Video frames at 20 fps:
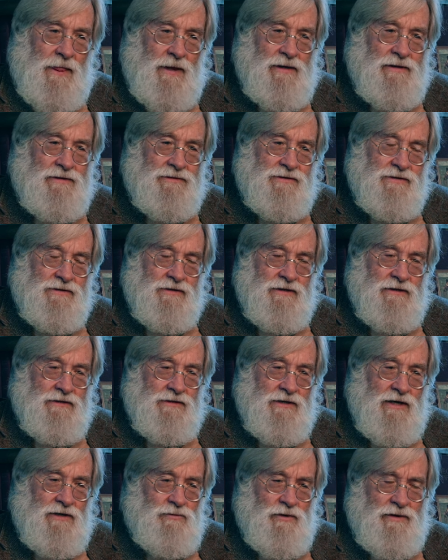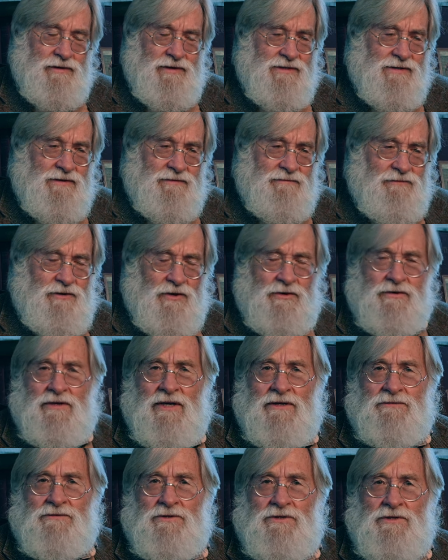it's, it's, and one of the things that
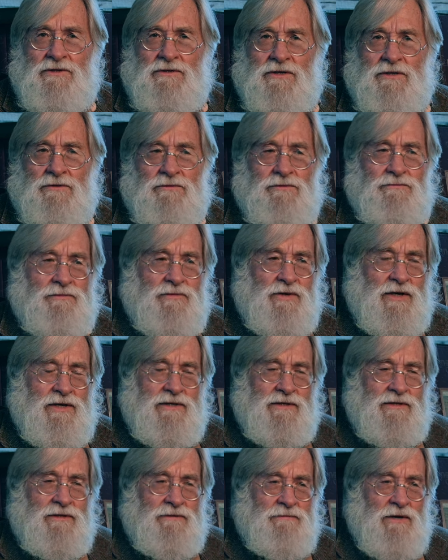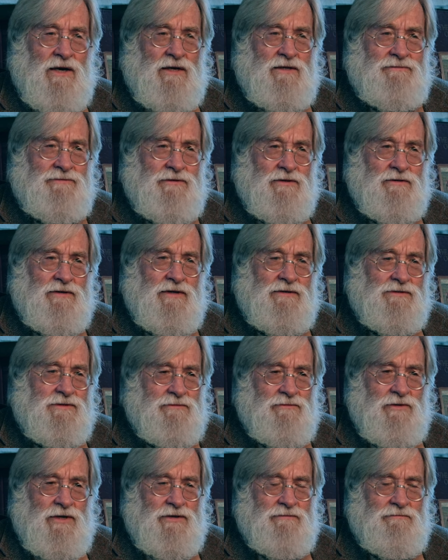photographs do in a way in the modern photographs is
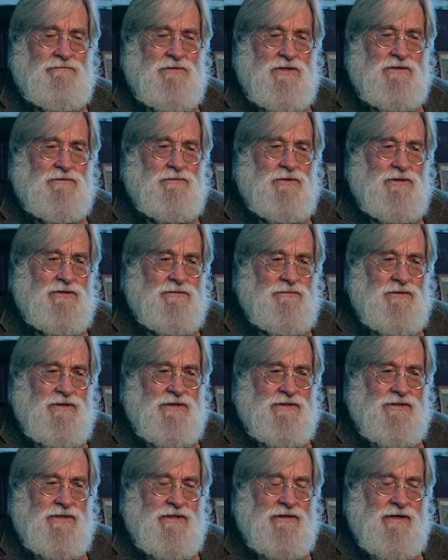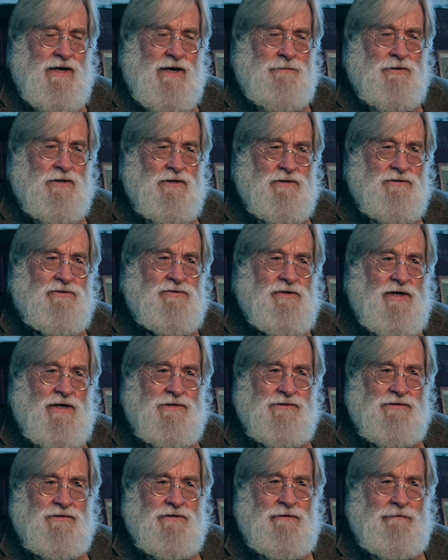rather miserable to me is they hyper
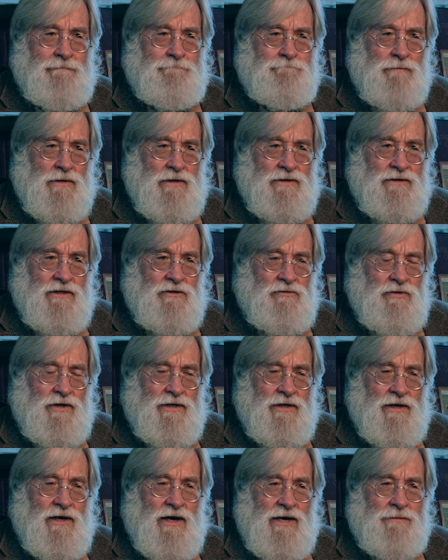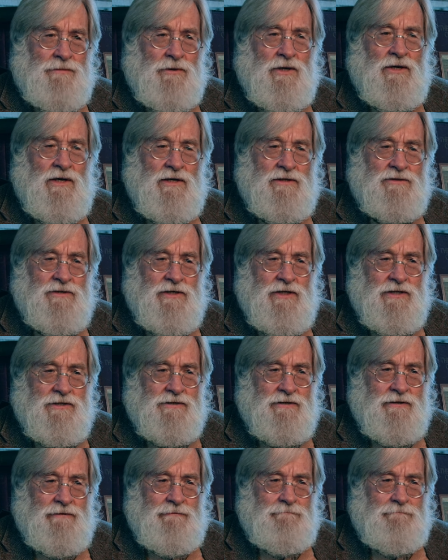contrast. They create hyper contrast.